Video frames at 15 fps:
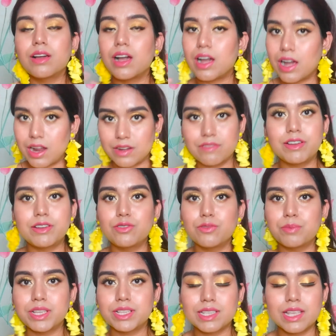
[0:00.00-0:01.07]
100
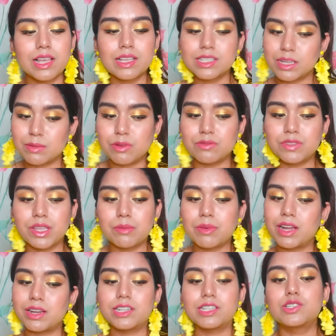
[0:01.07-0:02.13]
rupees some of them
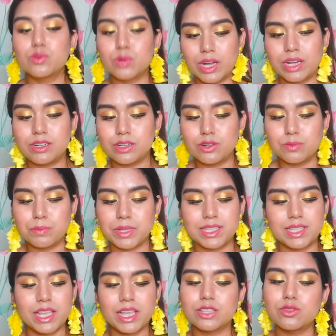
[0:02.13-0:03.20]
under 200 rupees
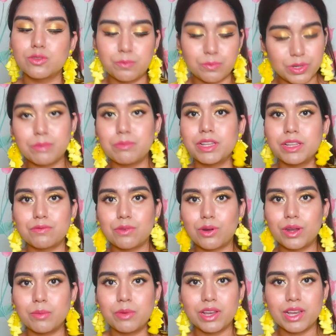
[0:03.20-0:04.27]
they are supremely
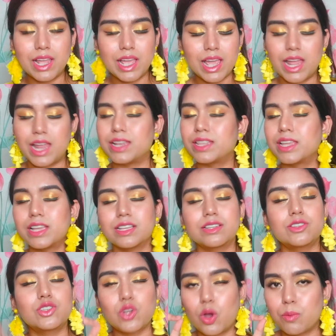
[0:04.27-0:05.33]
affordable and they are
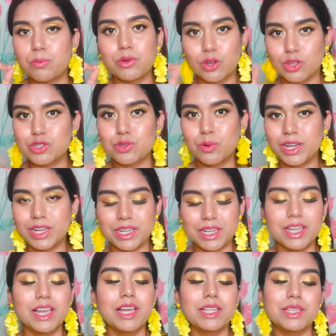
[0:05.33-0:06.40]
top notch quality
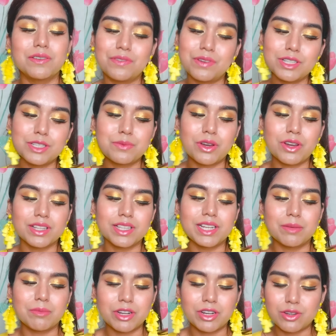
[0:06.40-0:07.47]
the first product
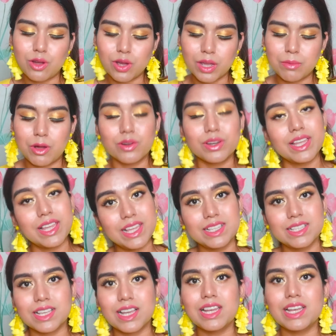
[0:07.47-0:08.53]
that i'm going to talk about
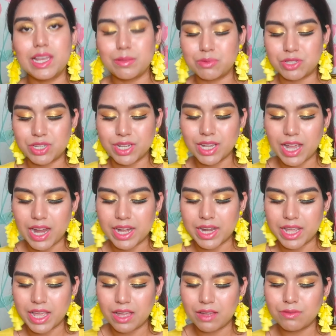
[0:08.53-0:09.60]
is a lipstick and
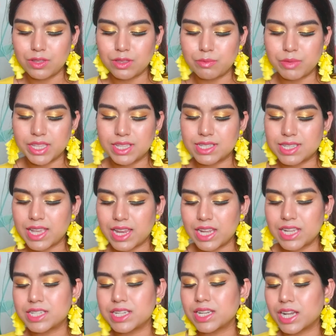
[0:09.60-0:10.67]
i have with me this Elle
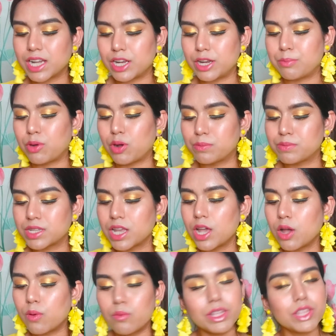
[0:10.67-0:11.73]
18 color pops
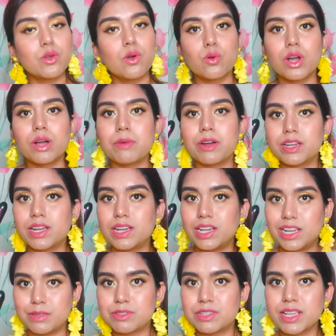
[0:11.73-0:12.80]
with cocoa butter
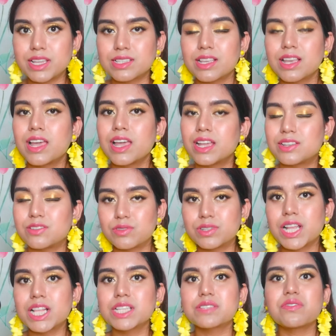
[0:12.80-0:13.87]
lipsticks it
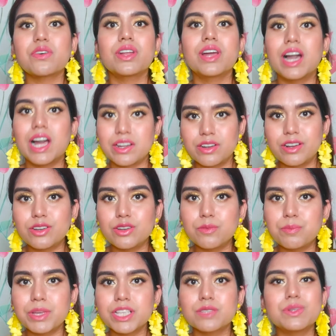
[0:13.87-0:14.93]
retails for 100
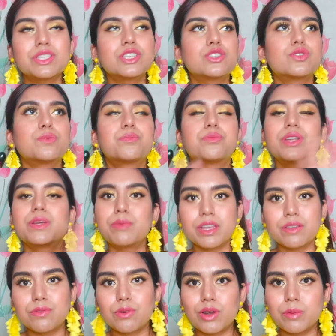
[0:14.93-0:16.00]
rupees which is
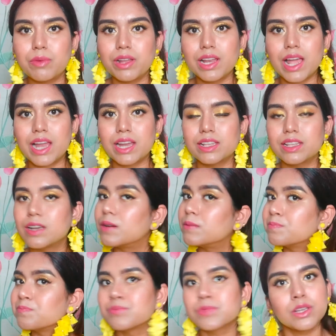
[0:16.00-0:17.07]
supremely affordable and the
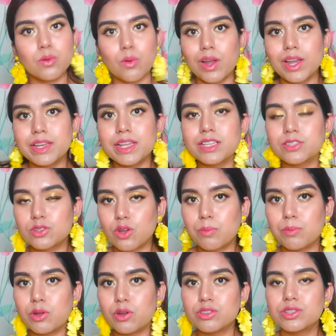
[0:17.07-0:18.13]
quality is
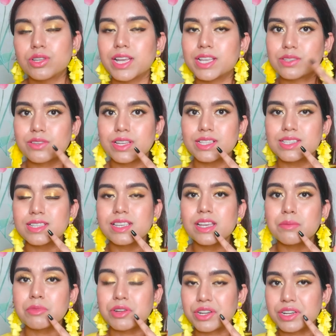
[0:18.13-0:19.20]
top notch as you can see
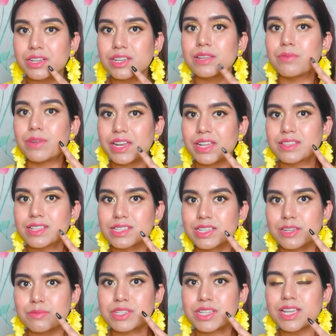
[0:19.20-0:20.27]
i'm currently wearing this
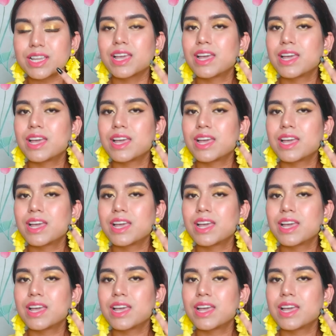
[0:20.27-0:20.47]
lipstick